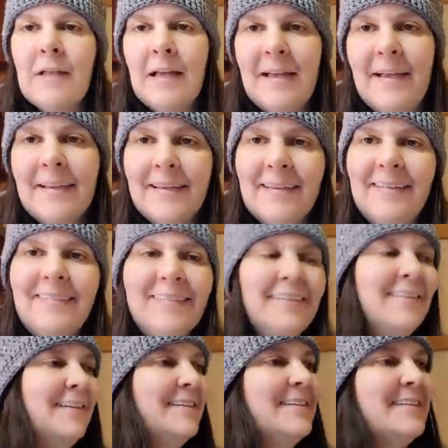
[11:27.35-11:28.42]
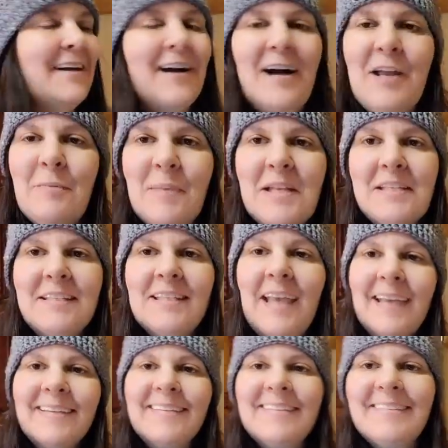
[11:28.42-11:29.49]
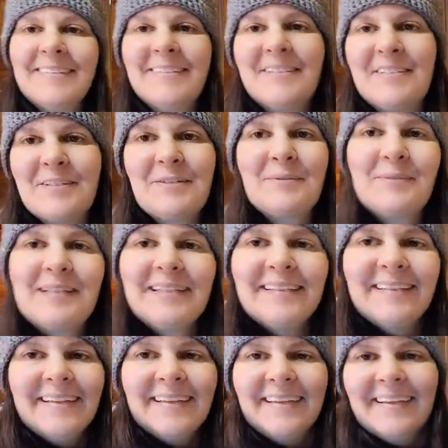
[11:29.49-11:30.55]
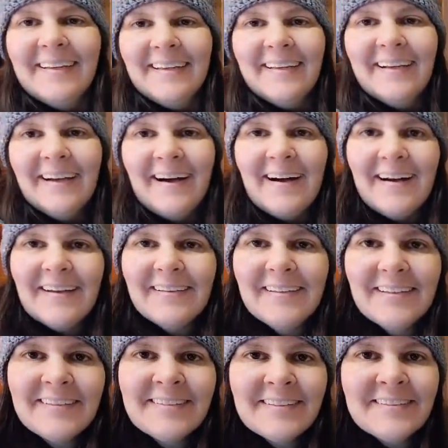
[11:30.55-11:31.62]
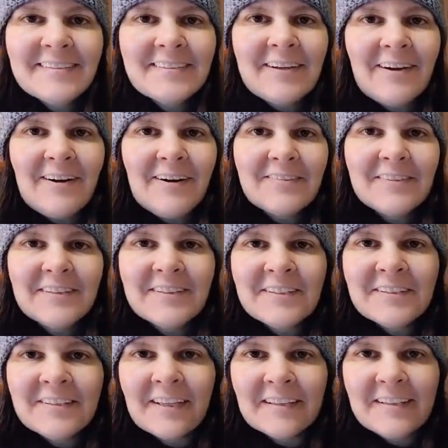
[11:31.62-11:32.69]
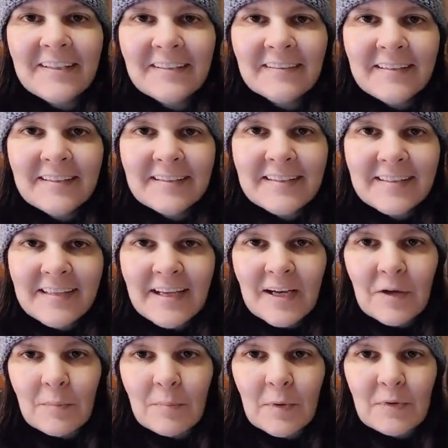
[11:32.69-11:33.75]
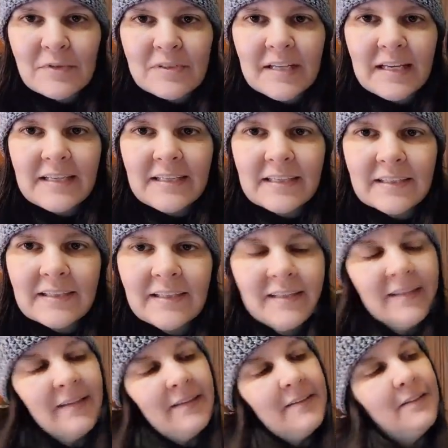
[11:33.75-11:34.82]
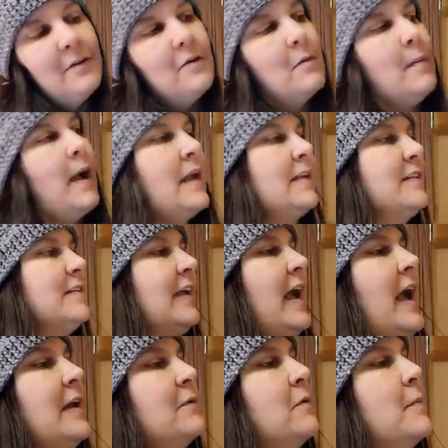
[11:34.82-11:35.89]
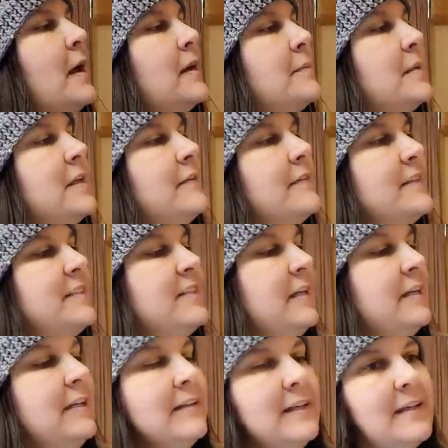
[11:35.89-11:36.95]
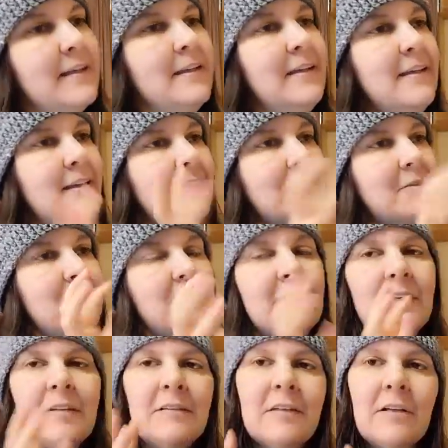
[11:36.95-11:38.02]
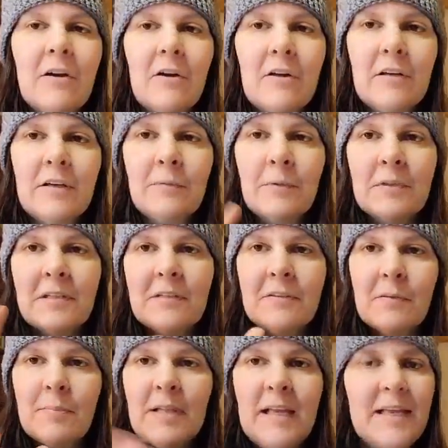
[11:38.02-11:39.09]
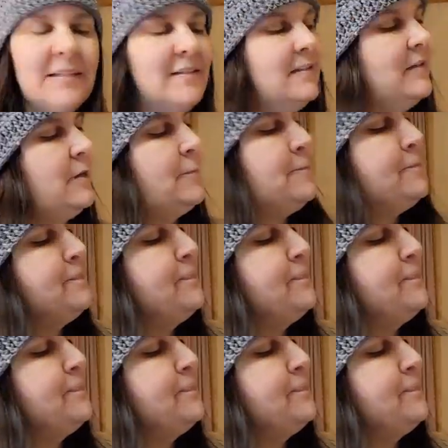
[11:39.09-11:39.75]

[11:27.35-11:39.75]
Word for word: like the time it takes to do it. Uh, this is called Succulent Mosaic. So it reminds, it kind of reminded me of a succulent, little succulent garden with the little plants, you know.